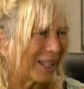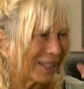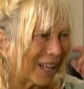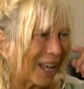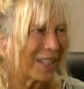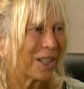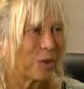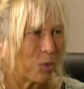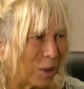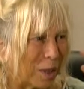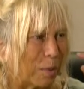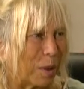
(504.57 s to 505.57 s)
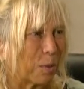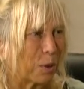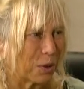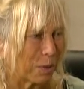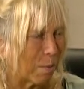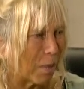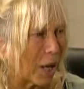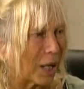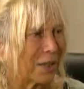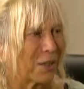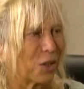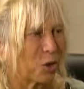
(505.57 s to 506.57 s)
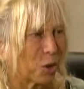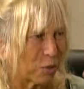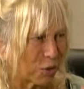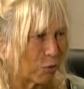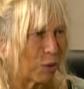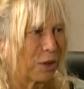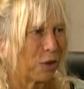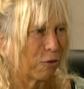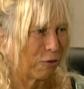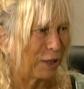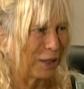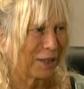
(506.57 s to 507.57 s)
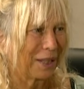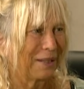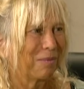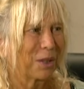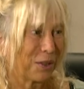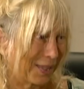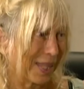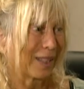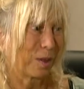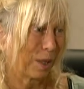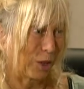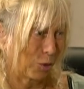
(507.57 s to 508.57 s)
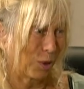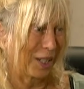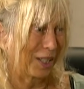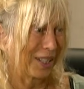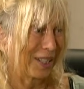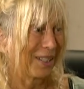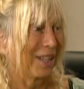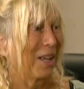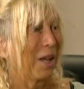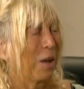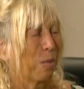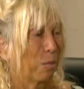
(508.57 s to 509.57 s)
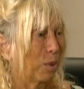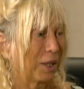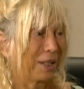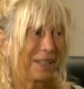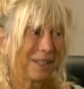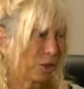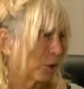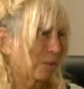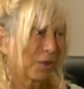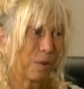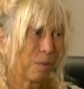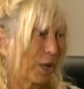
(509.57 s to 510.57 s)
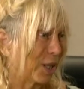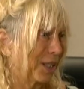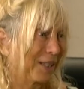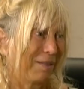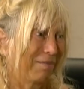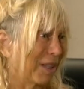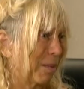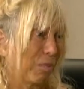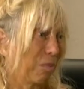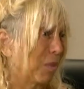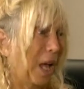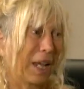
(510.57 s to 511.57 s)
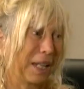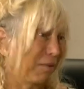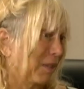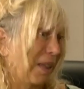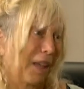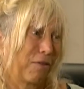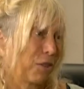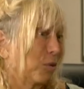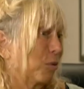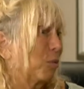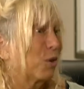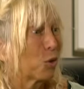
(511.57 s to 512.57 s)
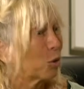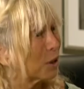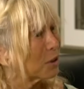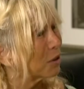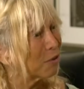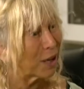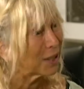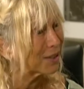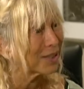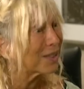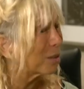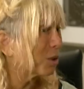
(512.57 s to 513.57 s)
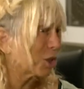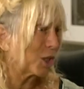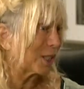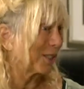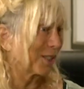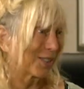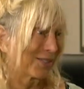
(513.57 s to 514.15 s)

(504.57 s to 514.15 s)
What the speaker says: I can read people's minds in terms of what they're feeling, because that's my training. Yeah. But in terms of the body, I have to resort to devices and machines.